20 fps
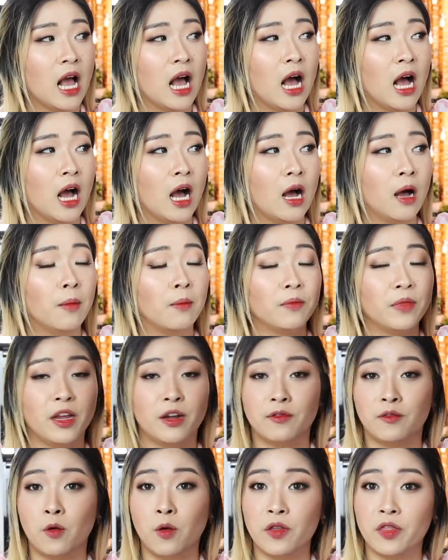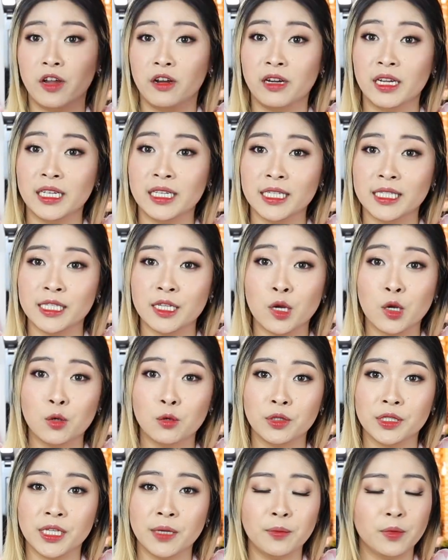Therefore, there is
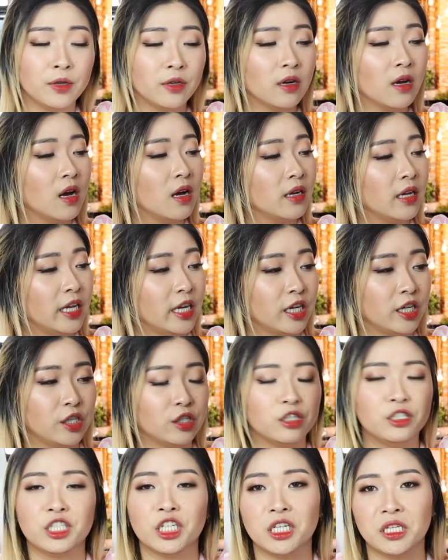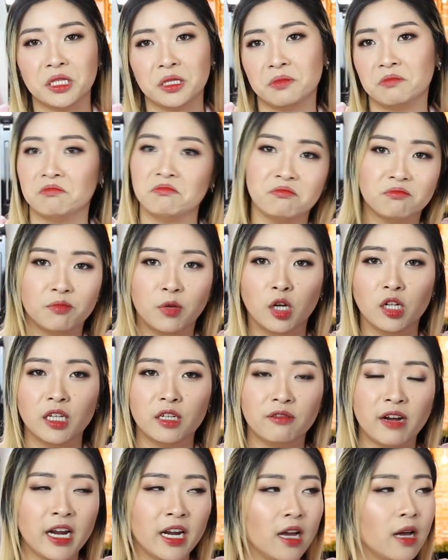no zipper on here. You can just pull it
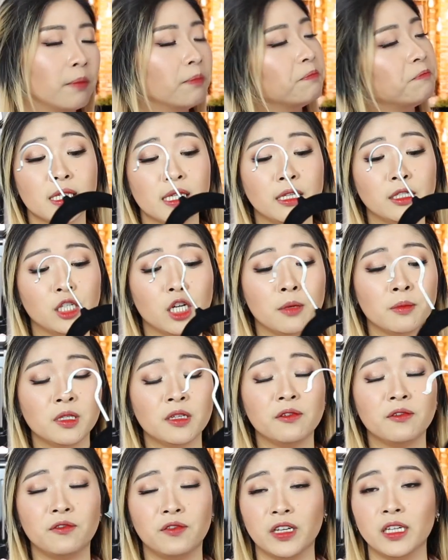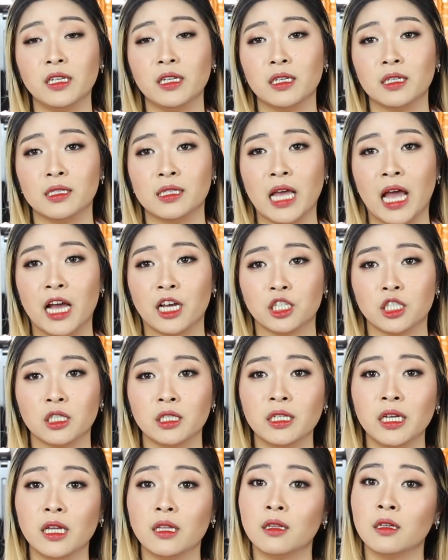right up. In terms of fit, is
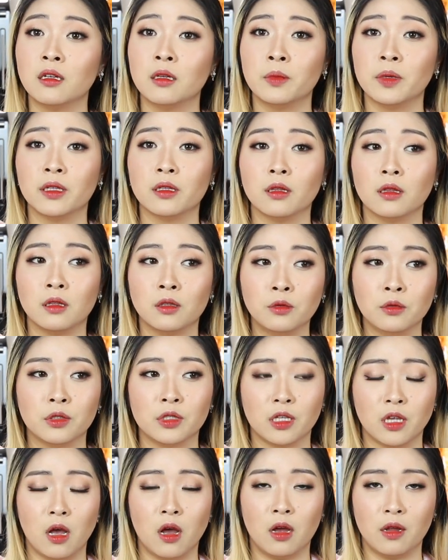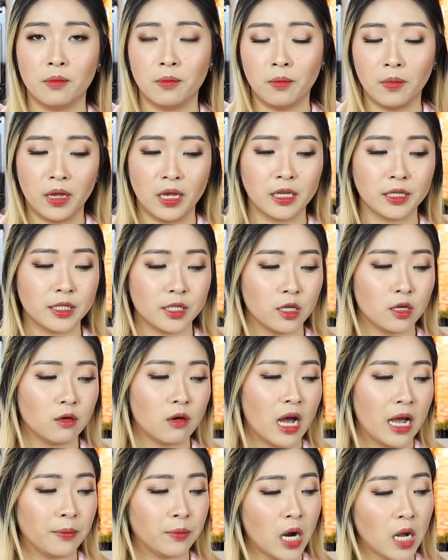actually a little bit loose on me, so
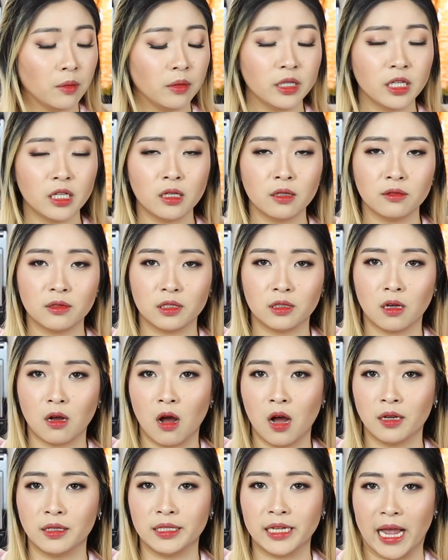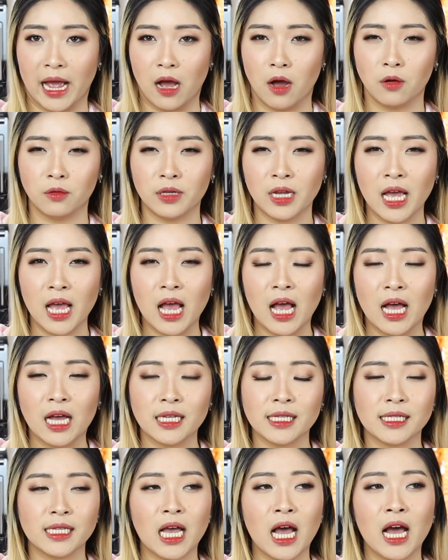I probably could have gone down a
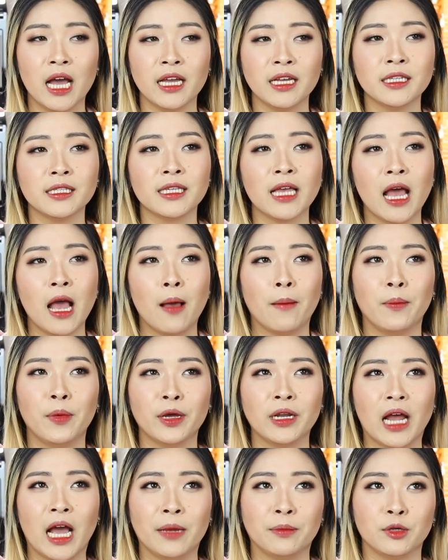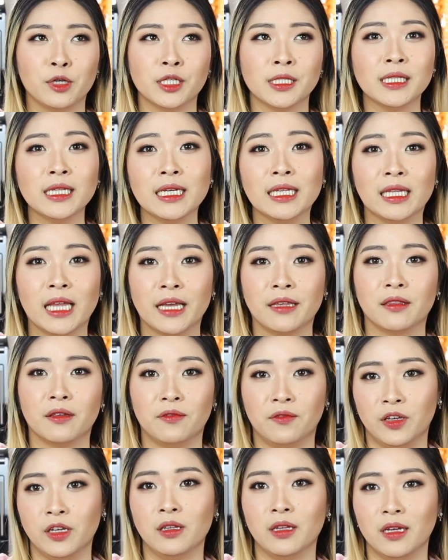size, but I personally like the
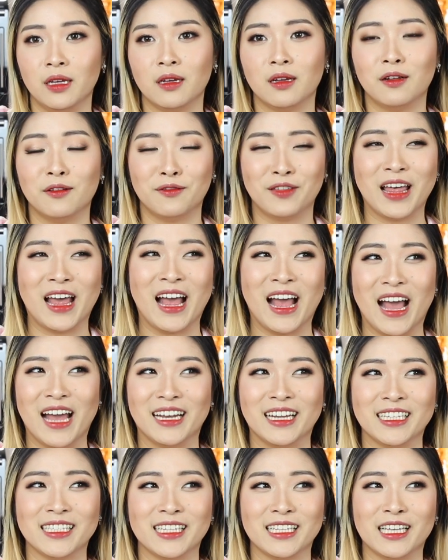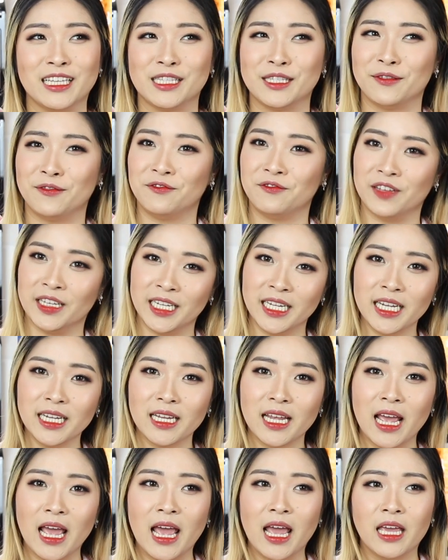feeling of that. It's fitted
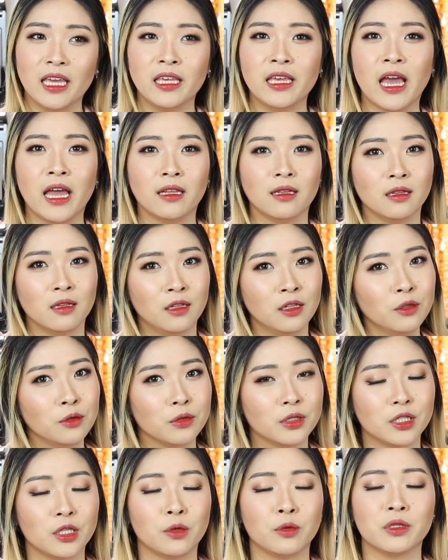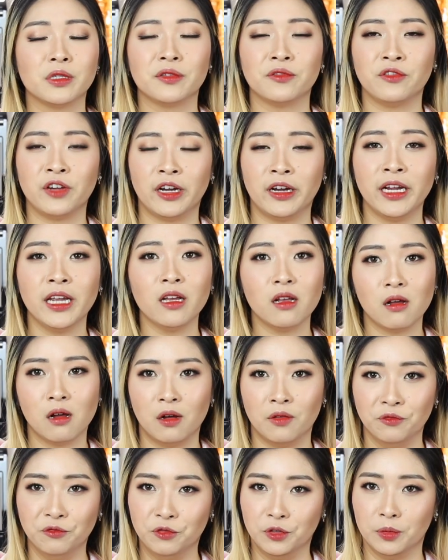yet loose, so it's very
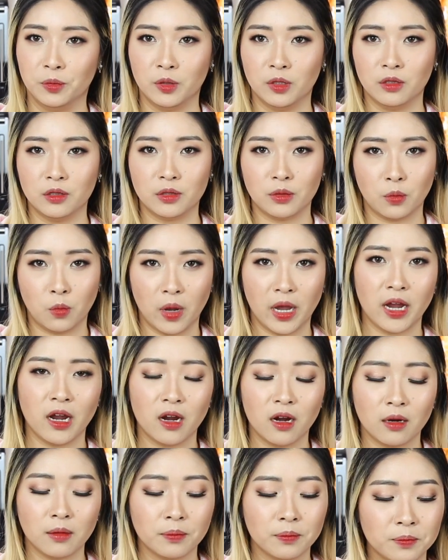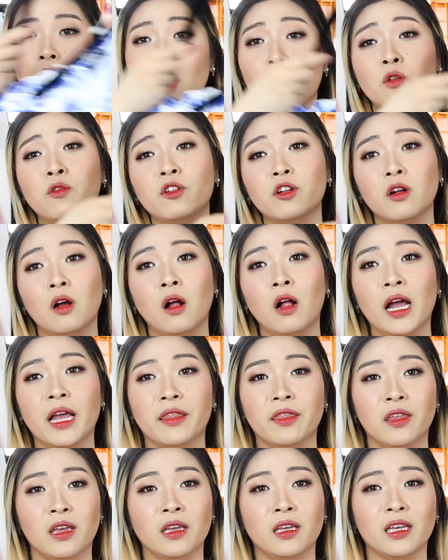comfortable to wear. Overall, I
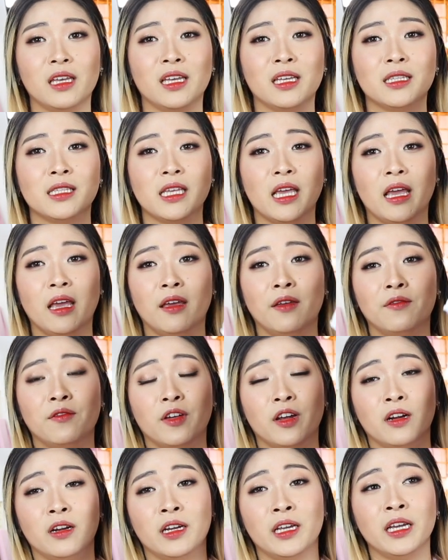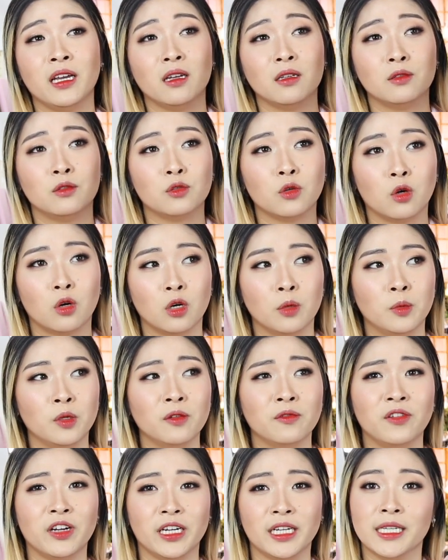think it's a very adorable,
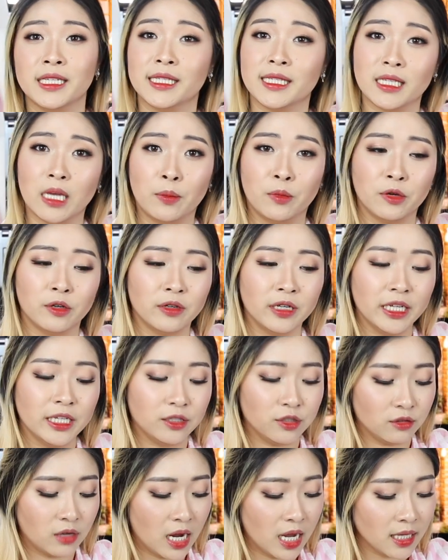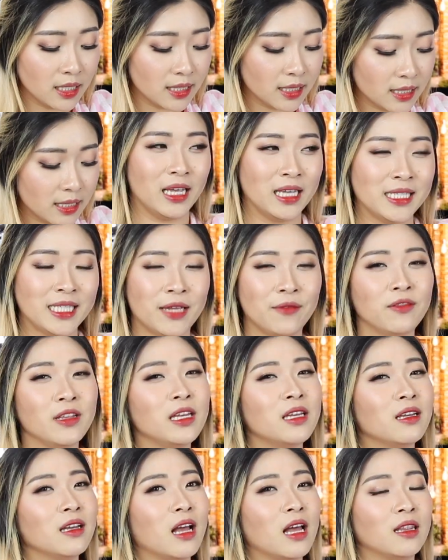very summery dress. It's
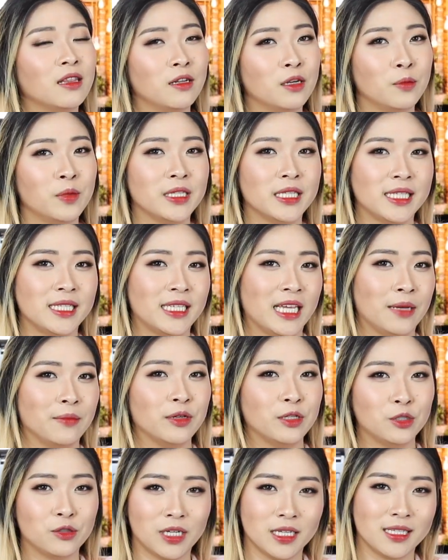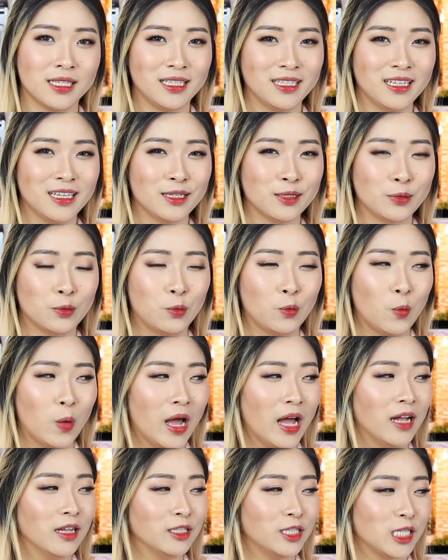definitely a little bit statement dressy as
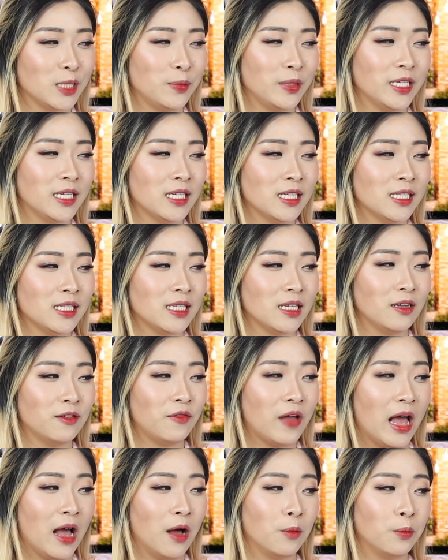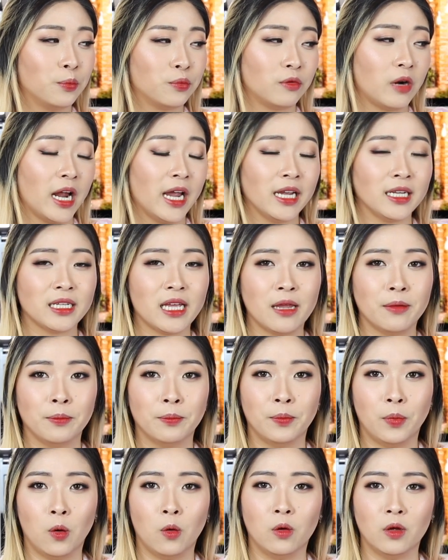well, just because of how bright
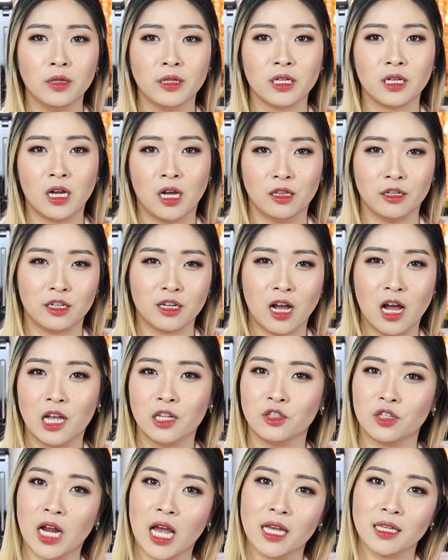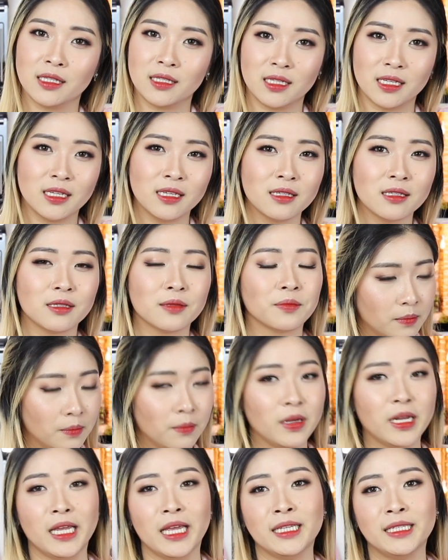and bold the color contrast is,
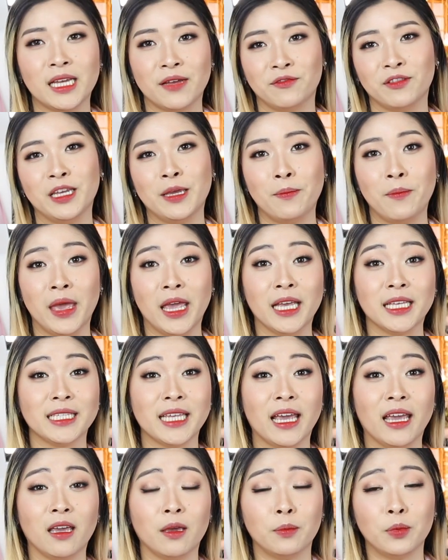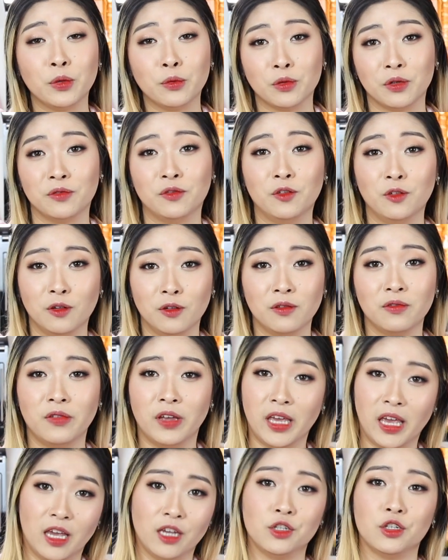but it definitely makes a beautiful
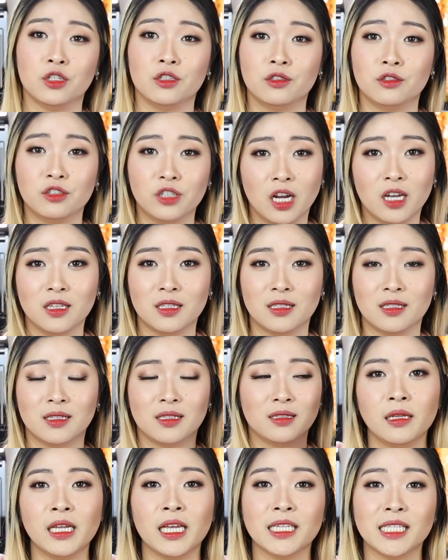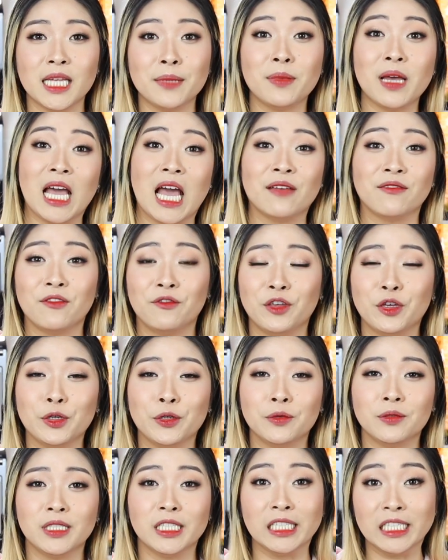vacation dress. Next up, I have a
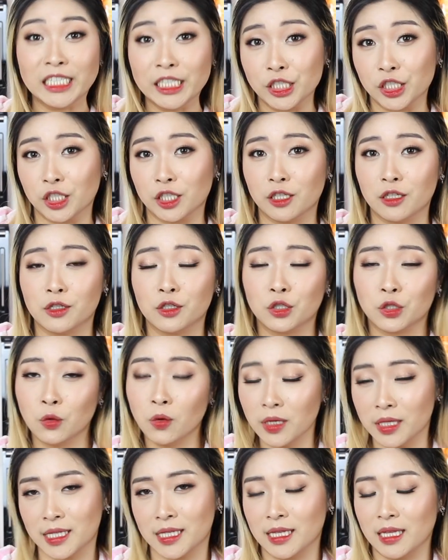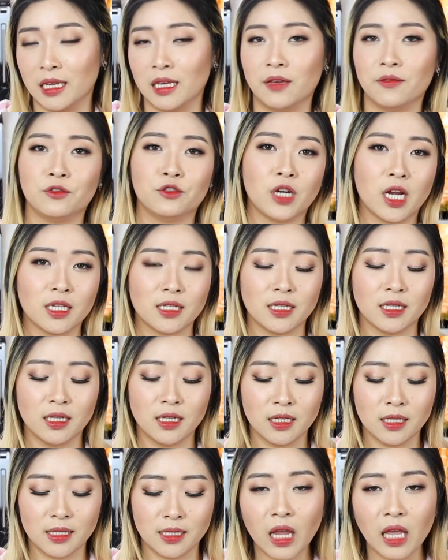few t-shirts, short sleeve
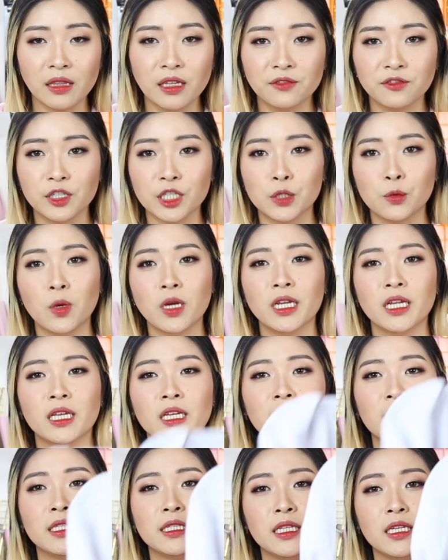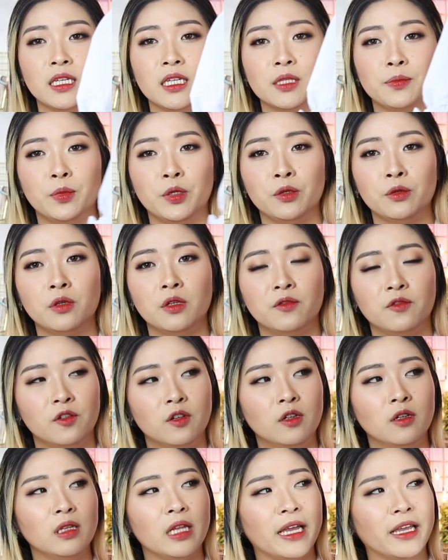dresses. The first one is this
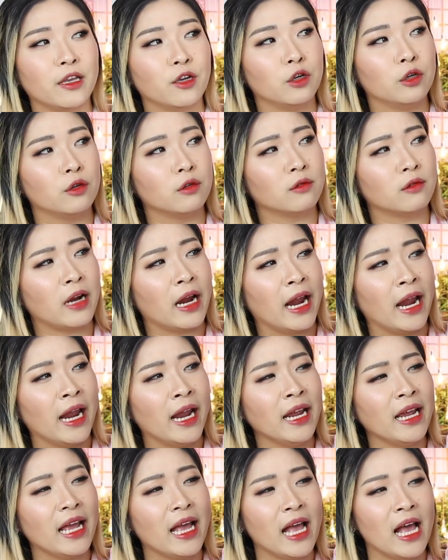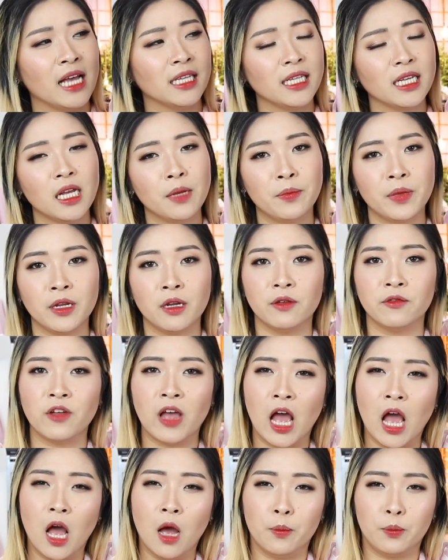beautiful like gray. It has like a bit of
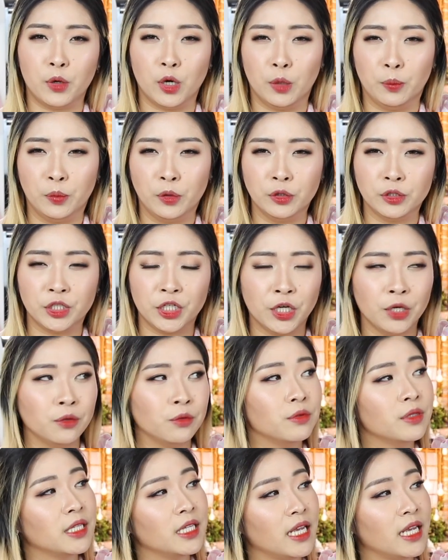purple tones